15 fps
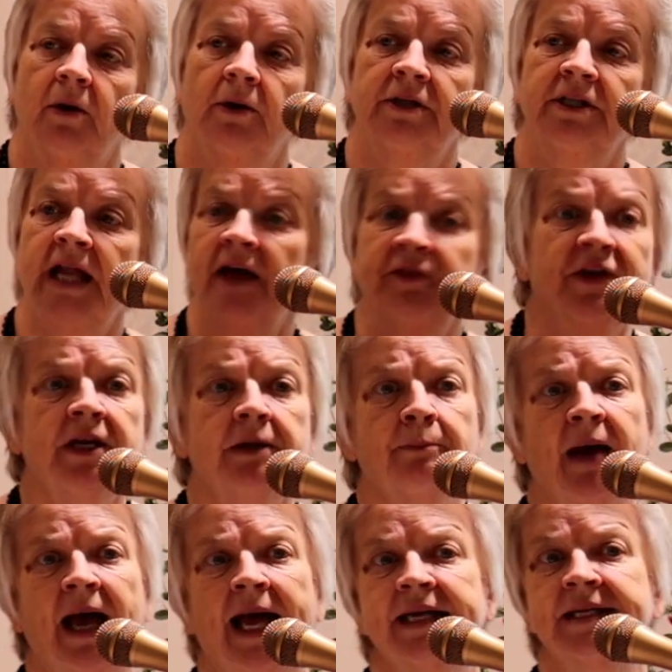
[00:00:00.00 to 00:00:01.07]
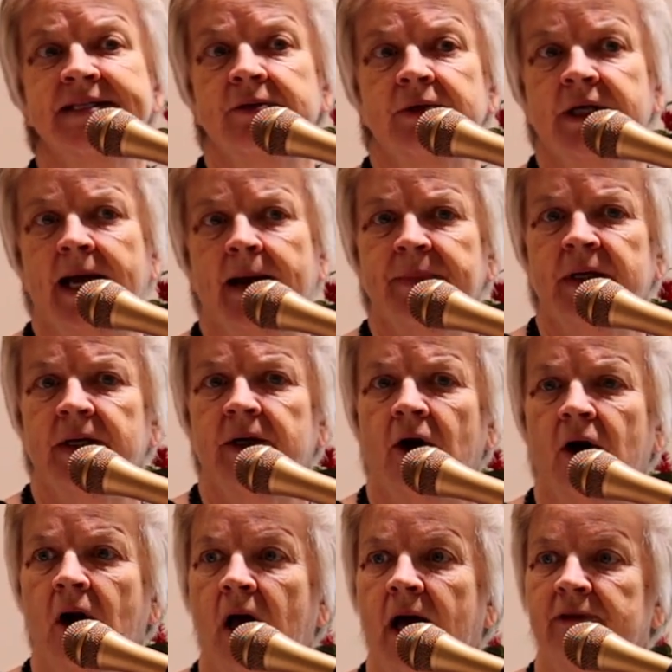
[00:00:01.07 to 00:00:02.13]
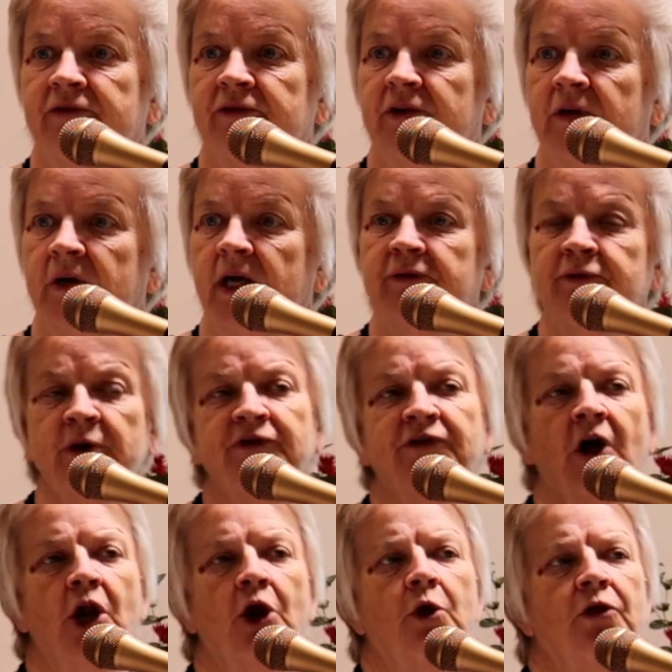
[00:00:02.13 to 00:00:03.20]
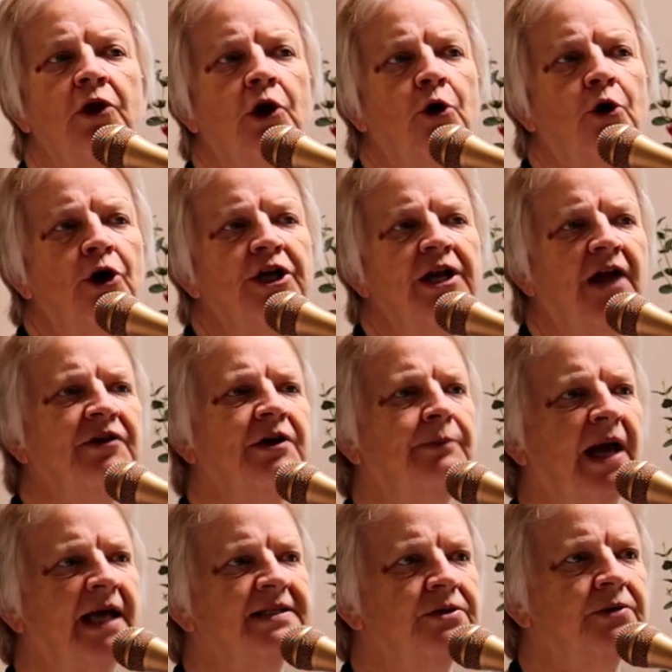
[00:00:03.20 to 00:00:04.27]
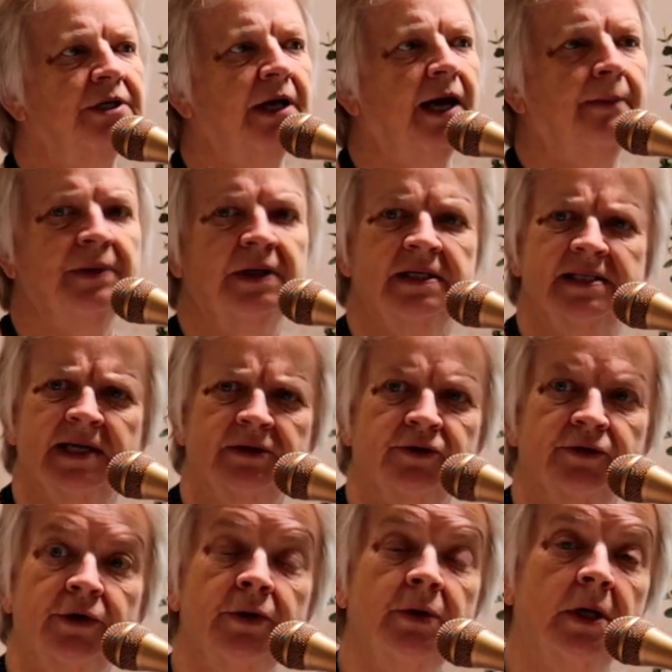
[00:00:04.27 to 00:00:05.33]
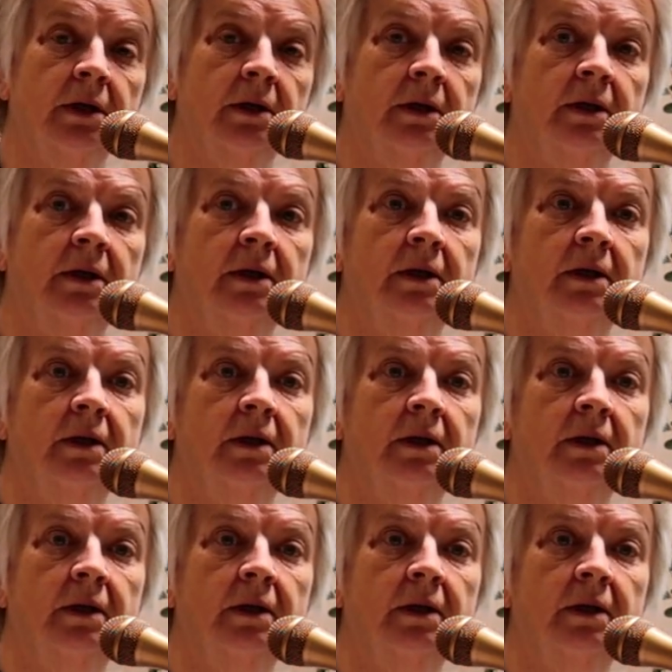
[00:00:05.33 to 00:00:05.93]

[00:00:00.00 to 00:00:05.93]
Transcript: nothing bad is going to happen in our life? If we follow the Lord, nothing bad is going to happen. Is that true?